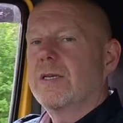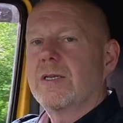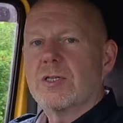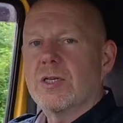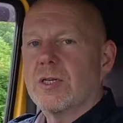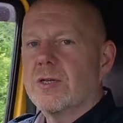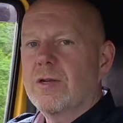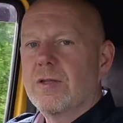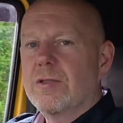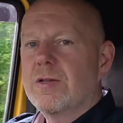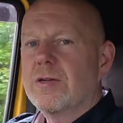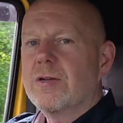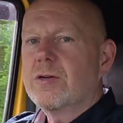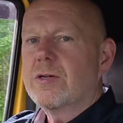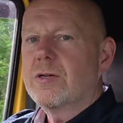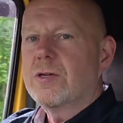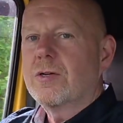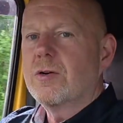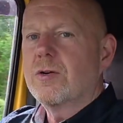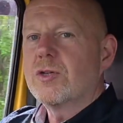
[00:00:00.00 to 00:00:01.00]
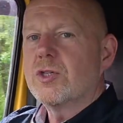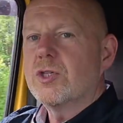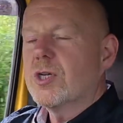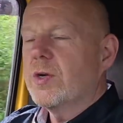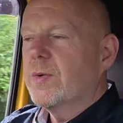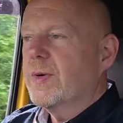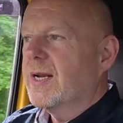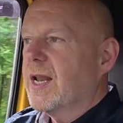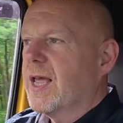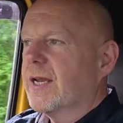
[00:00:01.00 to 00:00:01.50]
So no, they don't crunch
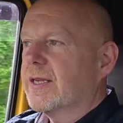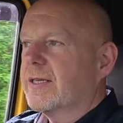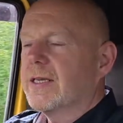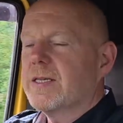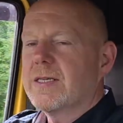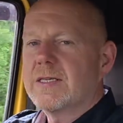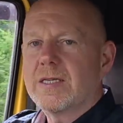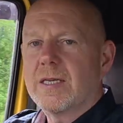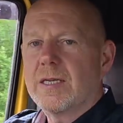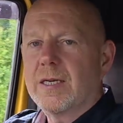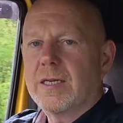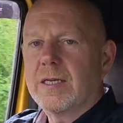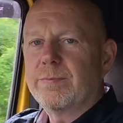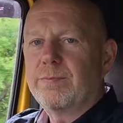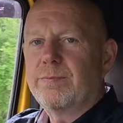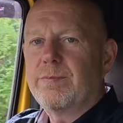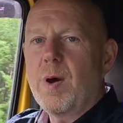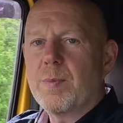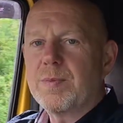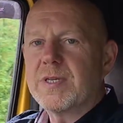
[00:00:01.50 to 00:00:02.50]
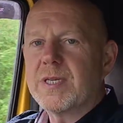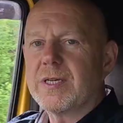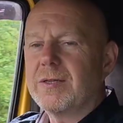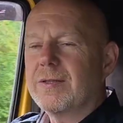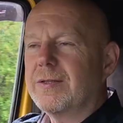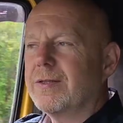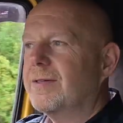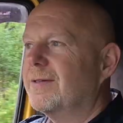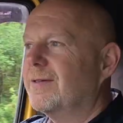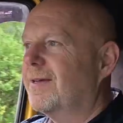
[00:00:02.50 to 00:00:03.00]
through it like it's a popsicle.